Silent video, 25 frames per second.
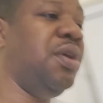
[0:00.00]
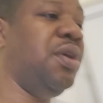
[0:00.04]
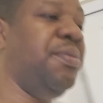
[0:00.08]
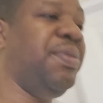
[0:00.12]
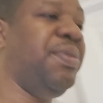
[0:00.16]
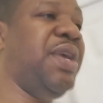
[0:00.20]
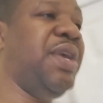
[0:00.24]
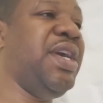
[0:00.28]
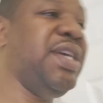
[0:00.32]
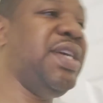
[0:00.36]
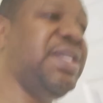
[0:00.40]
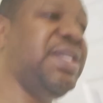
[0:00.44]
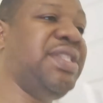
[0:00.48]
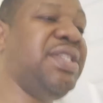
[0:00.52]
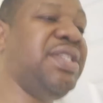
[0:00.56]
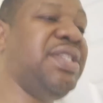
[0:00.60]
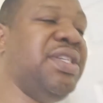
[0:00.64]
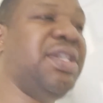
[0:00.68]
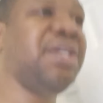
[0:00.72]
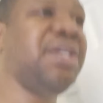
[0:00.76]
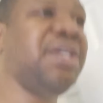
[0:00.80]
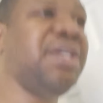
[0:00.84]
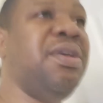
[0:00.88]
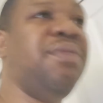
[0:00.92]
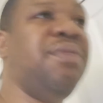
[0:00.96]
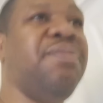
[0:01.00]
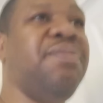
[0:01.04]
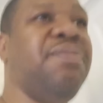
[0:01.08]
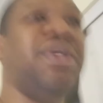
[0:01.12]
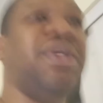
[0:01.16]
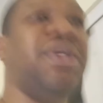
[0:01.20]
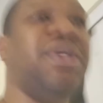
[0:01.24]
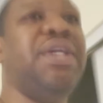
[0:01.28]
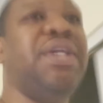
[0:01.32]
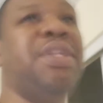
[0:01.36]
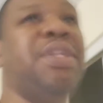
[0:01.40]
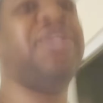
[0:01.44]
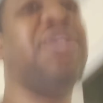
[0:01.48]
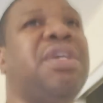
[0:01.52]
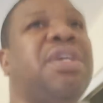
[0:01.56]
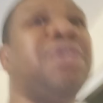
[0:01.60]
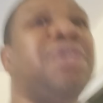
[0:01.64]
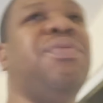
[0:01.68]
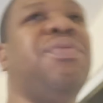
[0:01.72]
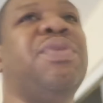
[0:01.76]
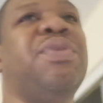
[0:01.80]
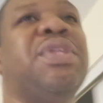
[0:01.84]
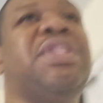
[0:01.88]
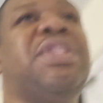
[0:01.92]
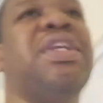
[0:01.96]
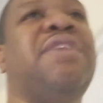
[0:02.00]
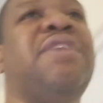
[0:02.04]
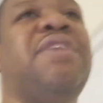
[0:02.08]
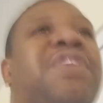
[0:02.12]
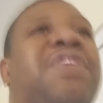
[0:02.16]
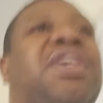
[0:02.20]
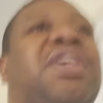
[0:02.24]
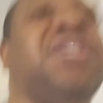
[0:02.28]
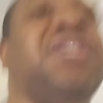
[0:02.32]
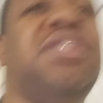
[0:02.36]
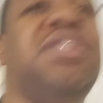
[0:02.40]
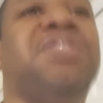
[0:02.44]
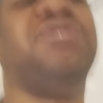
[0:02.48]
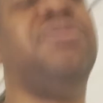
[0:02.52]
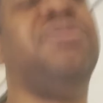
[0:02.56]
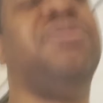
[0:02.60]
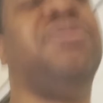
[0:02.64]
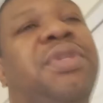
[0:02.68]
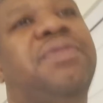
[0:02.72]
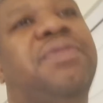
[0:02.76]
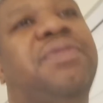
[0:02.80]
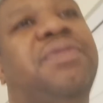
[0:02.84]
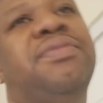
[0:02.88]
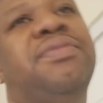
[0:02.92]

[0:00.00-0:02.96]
pace, but look at what they've done to it.